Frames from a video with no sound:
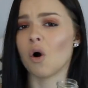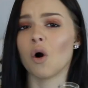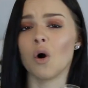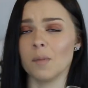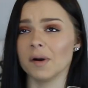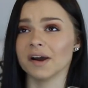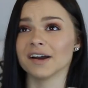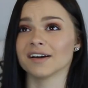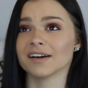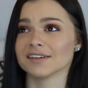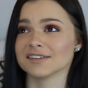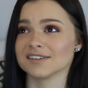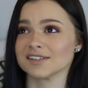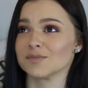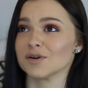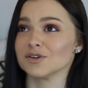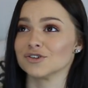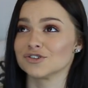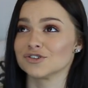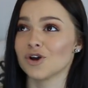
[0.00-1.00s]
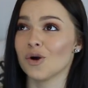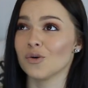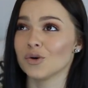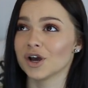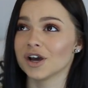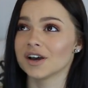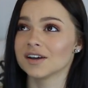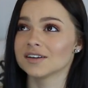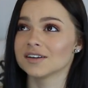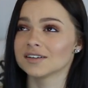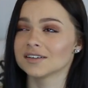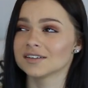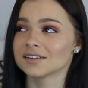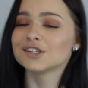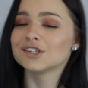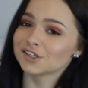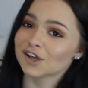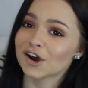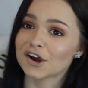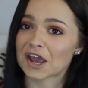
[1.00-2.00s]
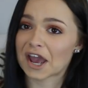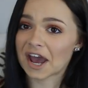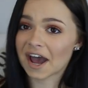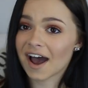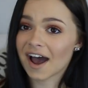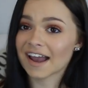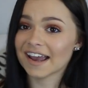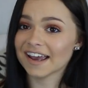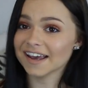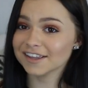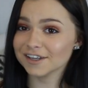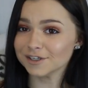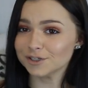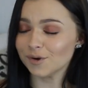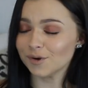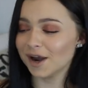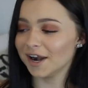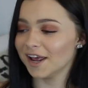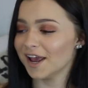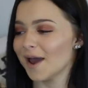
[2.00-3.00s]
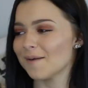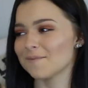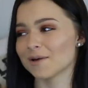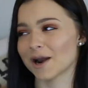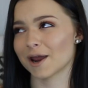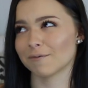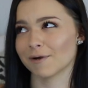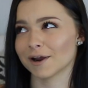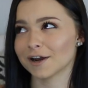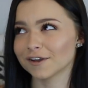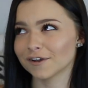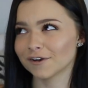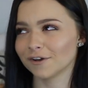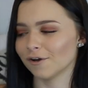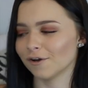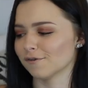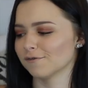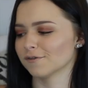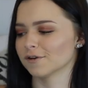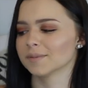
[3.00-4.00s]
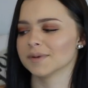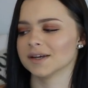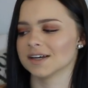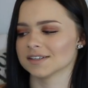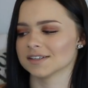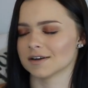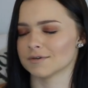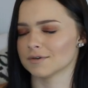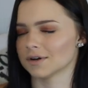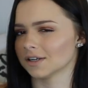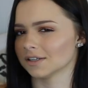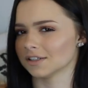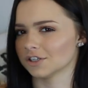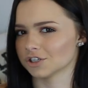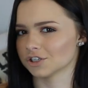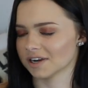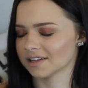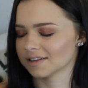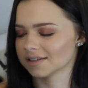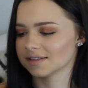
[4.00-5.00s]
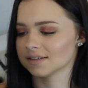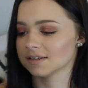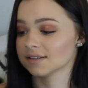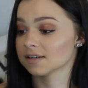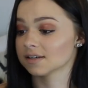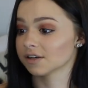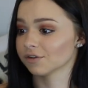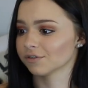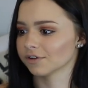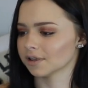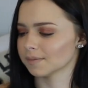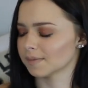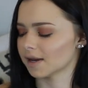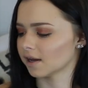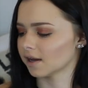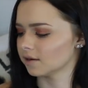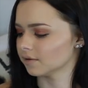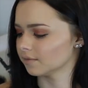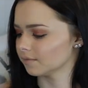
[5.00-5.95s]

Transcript: Oh my god, it smells so good. So yeah, I hit the twenty, I went a little over because I wanted to try this seasoning really bad.